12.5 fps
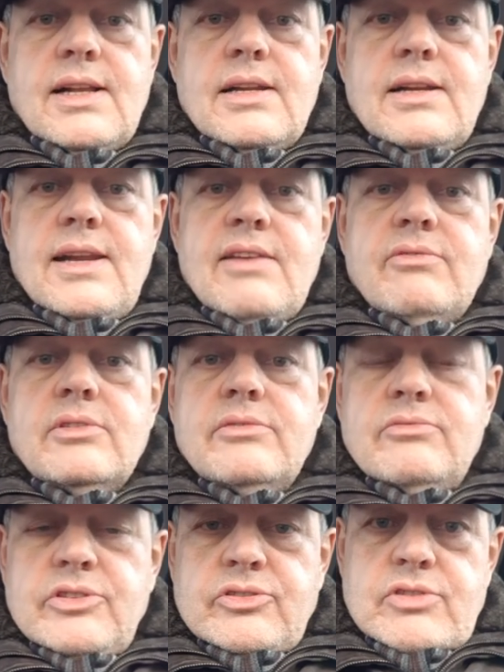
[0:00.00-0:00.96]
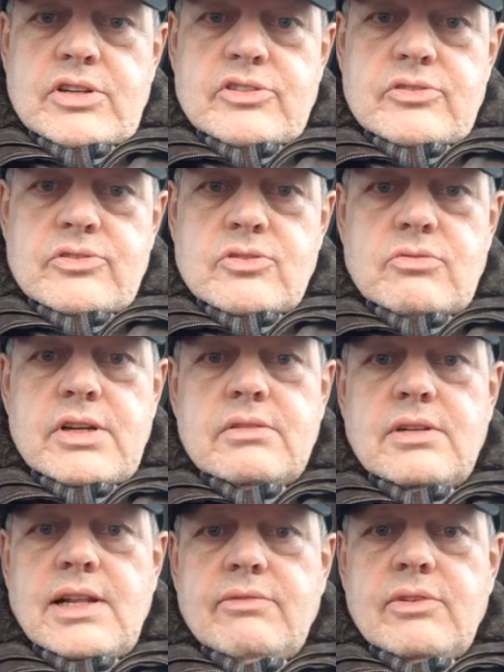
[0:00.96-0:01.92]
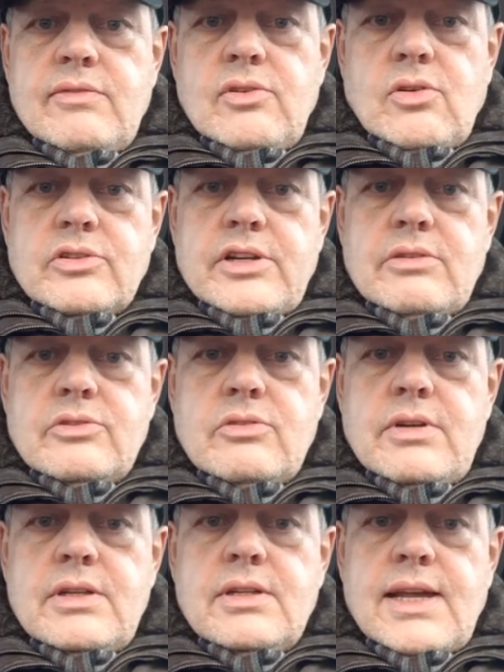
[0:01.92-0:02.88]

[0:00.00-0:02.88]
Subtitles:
level of restrictions you're in, level of lockdown you're in,